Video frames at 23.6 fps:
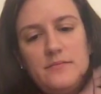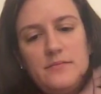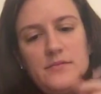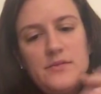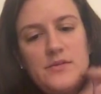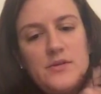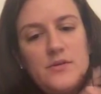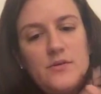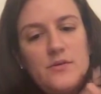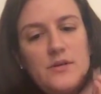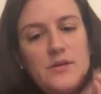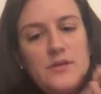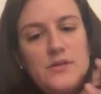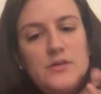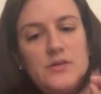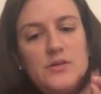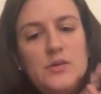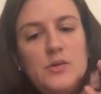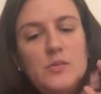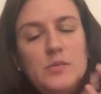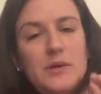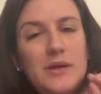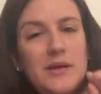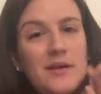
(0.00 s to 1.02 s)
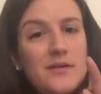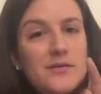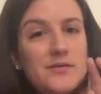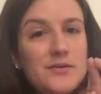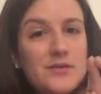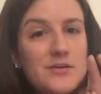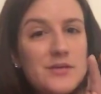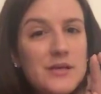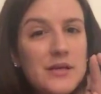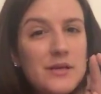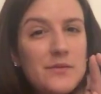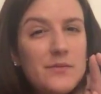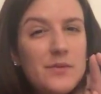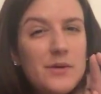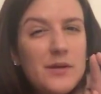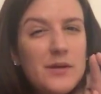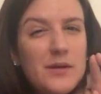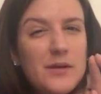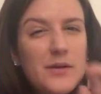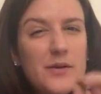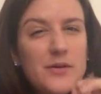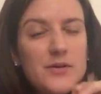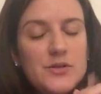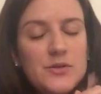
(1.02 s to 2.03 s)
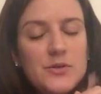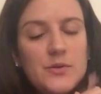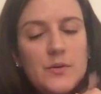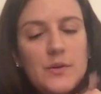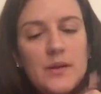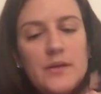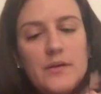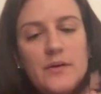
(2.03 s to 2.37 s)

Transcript: So these two planets are sitting really close to